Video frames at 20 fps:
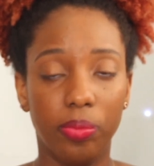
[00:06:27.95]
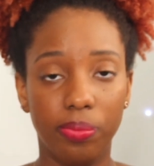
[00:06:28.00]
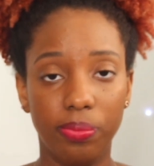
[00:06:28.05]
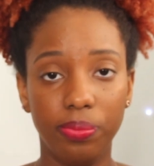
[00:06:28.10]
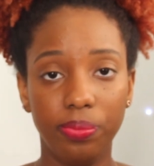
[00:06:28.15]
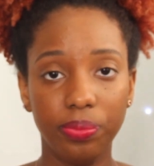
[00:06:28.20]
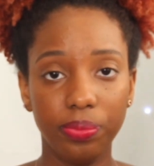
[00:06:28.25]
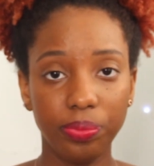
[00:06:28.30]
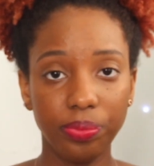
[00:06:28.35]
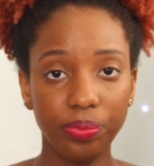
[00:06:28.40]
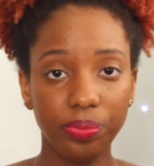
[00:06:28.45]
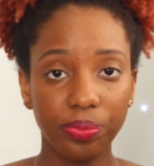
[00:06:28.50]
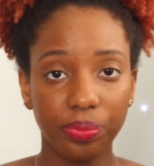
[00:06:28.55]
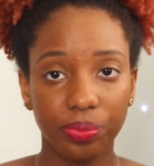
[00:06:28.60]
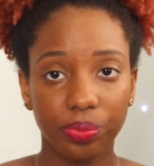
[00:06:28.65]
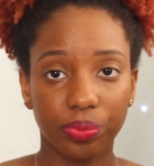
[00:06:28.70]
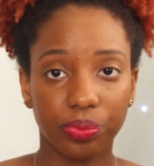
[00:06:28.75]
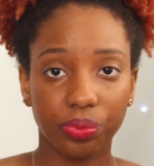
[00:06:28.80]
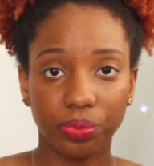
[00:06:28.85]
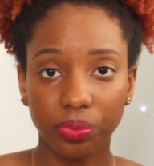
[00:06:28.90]

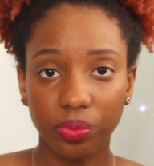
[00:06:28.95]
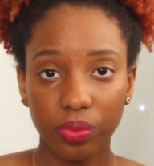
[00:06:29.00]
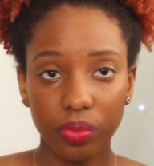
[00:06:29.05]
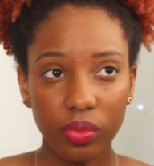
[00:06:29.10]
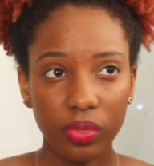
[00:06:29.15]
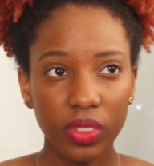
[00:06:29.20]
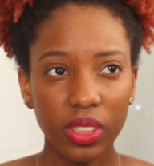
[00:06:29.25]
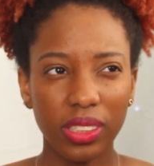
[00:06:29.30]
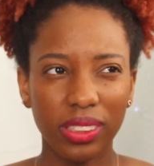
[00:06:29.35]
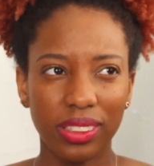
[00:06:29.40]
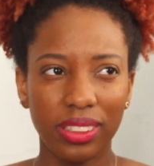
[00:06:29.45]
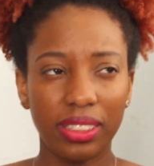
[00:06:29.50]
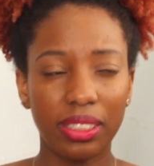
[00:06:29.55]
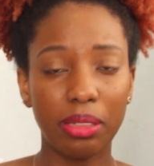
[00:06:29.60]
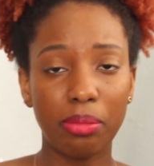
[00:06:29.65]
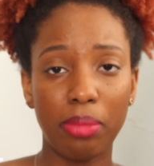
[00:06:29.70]
to